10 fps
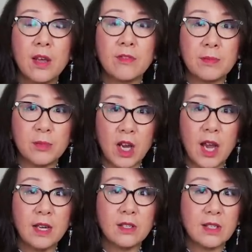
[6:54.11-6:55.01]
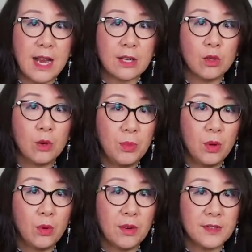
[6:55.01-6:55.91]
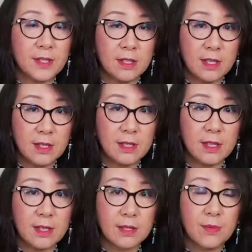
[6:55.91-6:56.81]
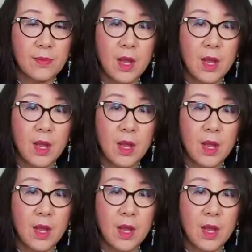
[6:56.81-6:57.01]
from China's National Bureau of Statistics,